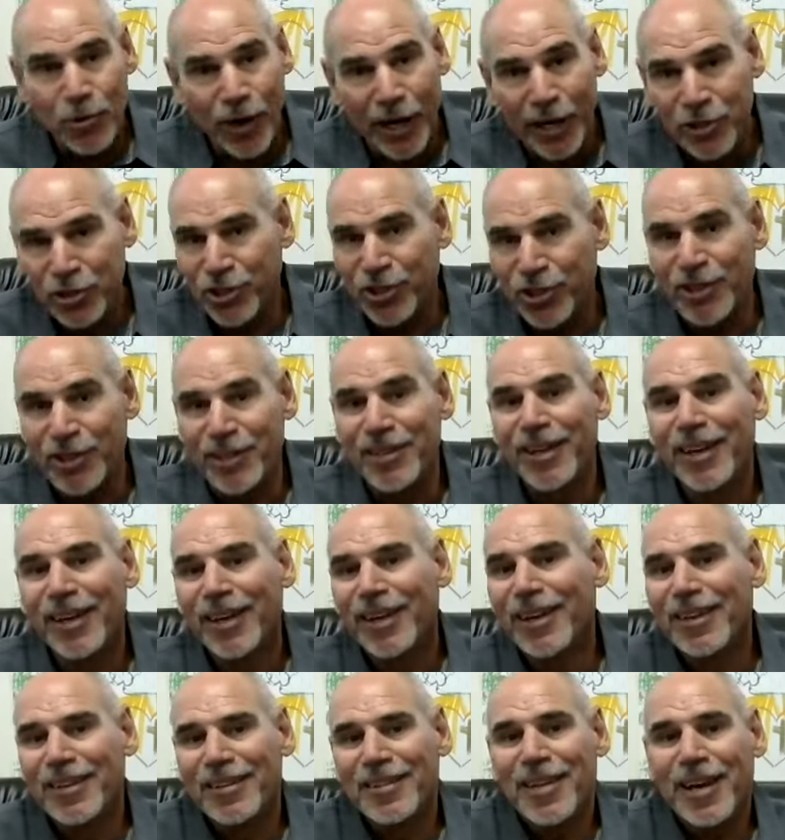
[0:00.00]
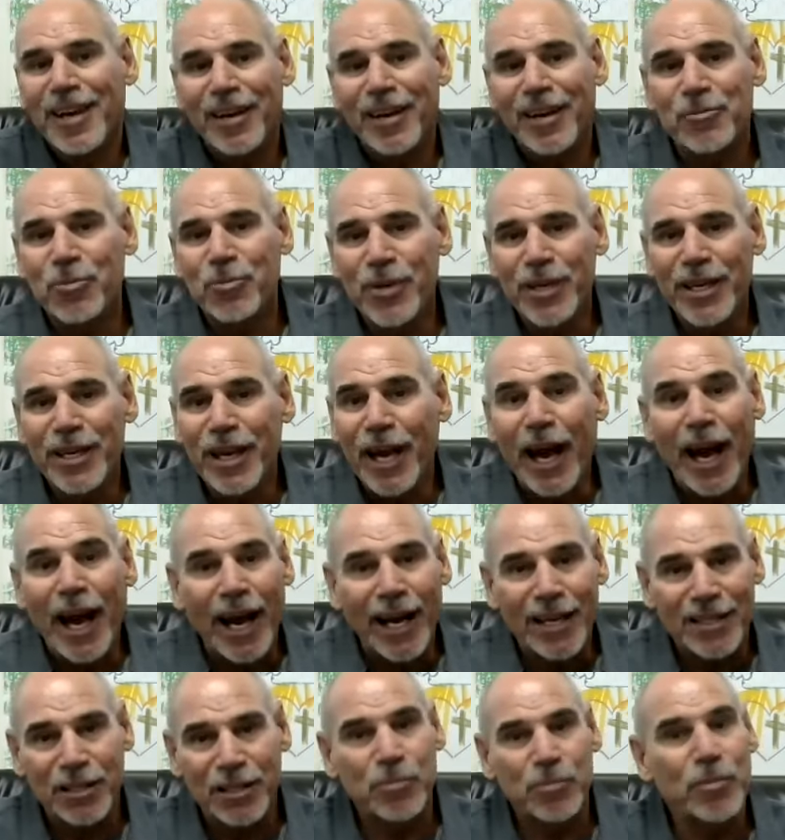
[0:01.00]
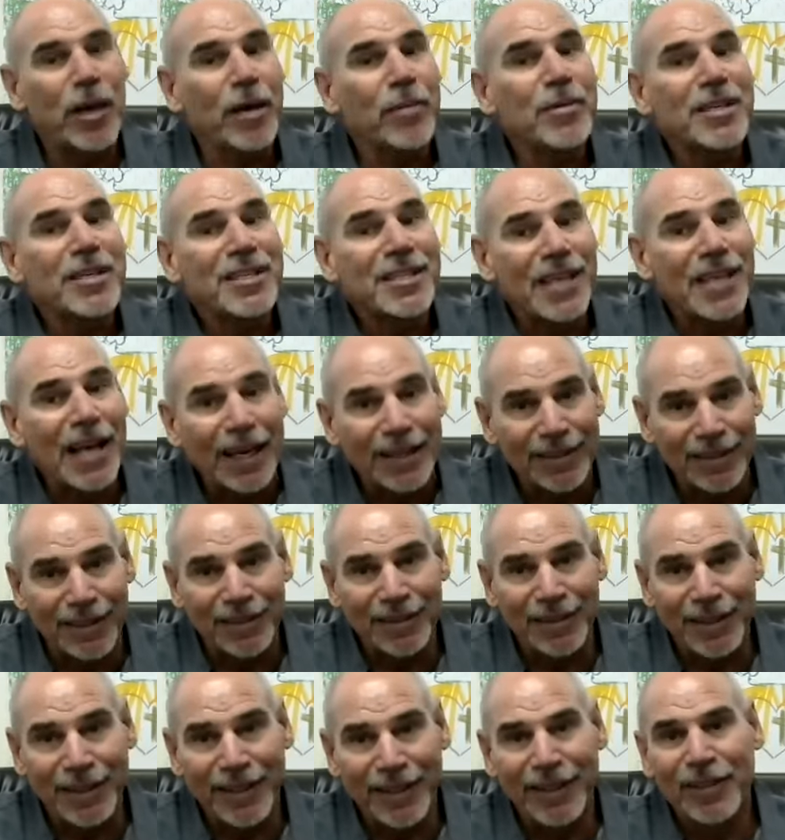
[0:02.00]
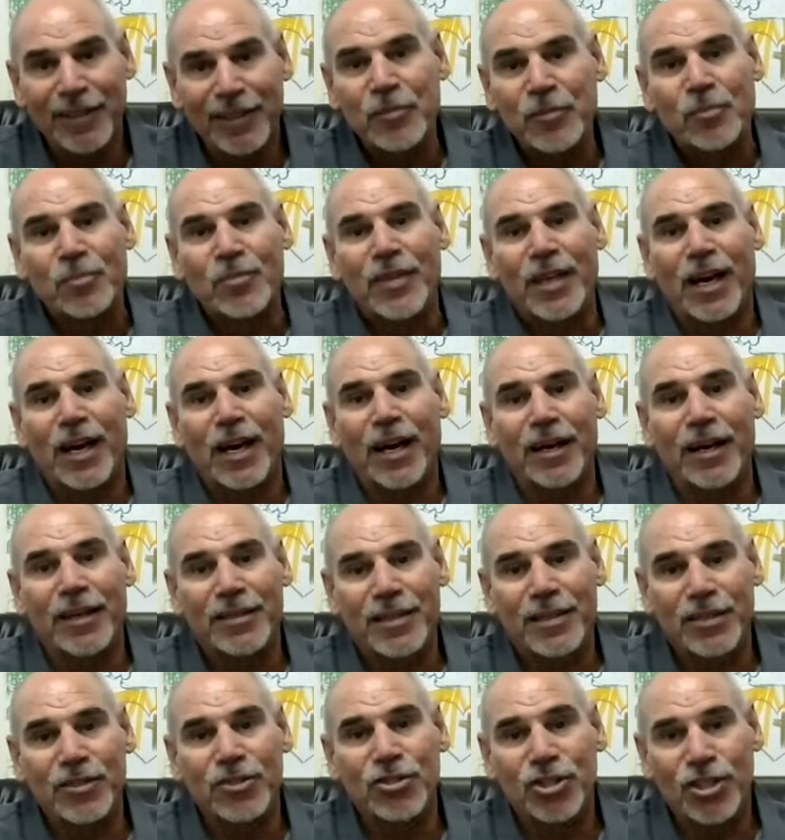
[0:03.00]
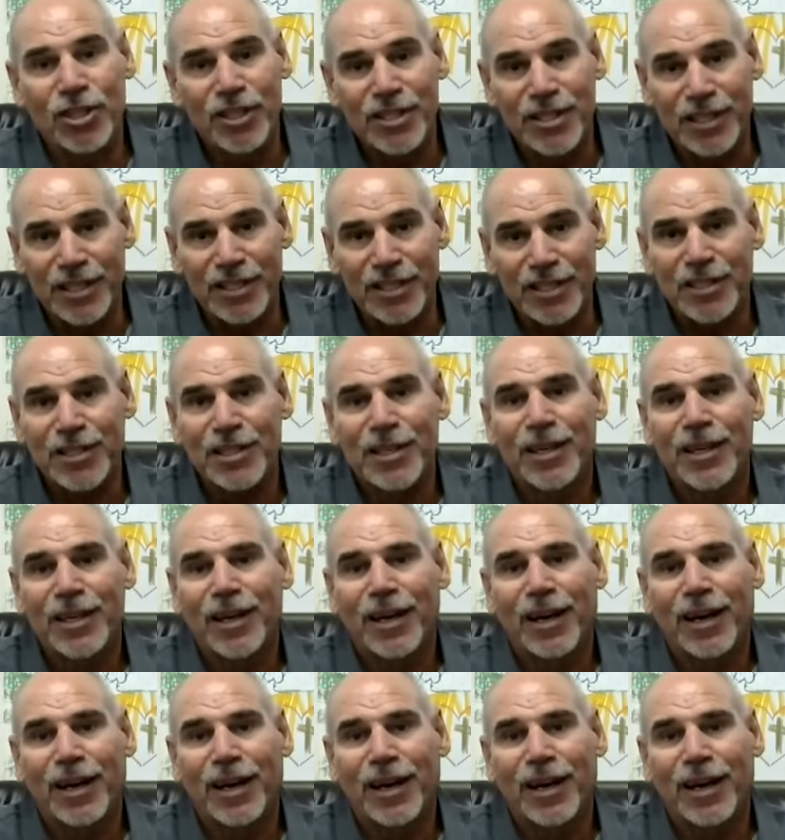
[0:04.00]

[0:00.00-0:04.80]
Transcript: question that we ask, maybe silently, uh, to Jesus.